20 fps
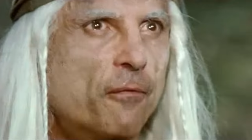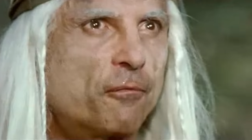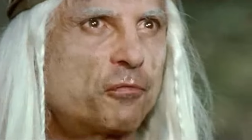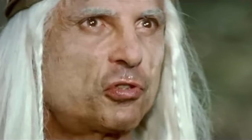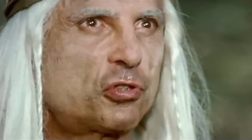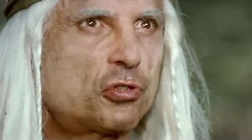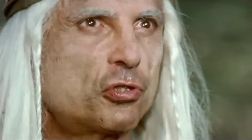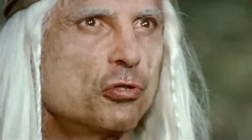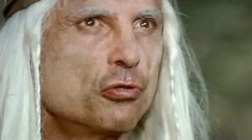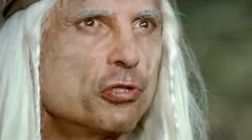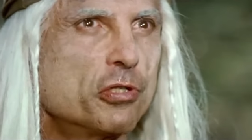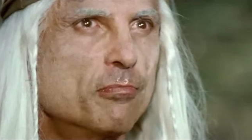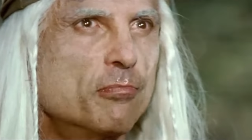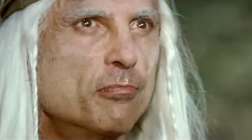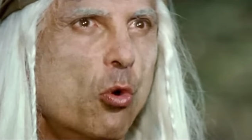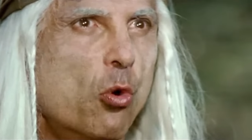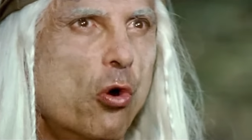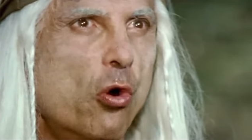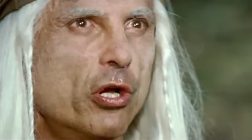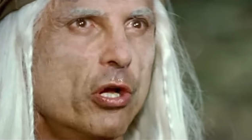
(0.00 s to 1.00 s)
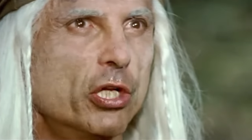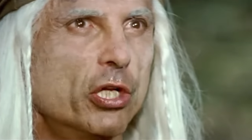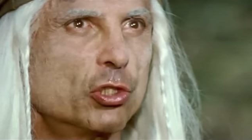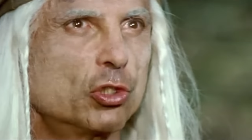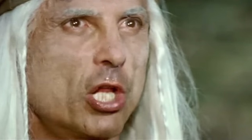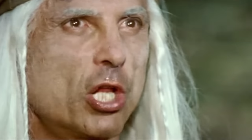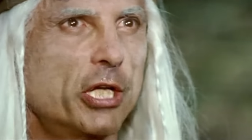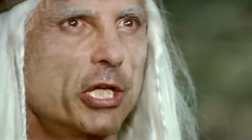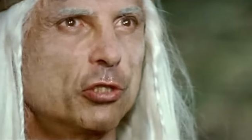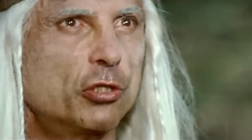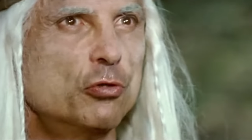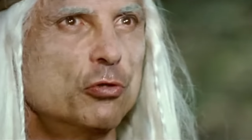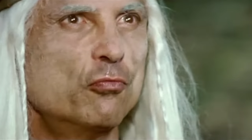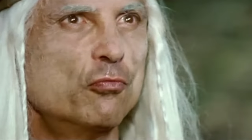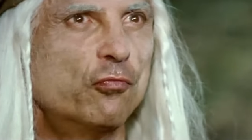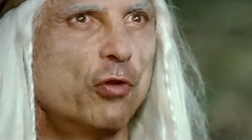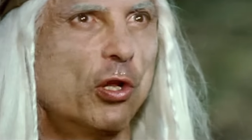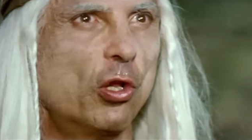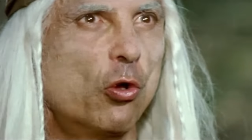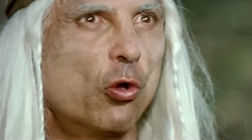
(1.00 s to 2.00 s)
and then he explains how Skeleton
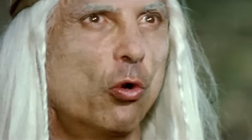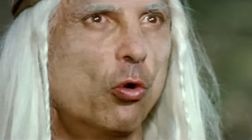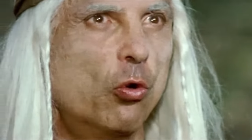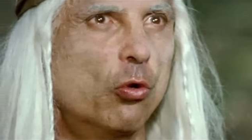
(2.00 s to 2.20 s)
Man used to be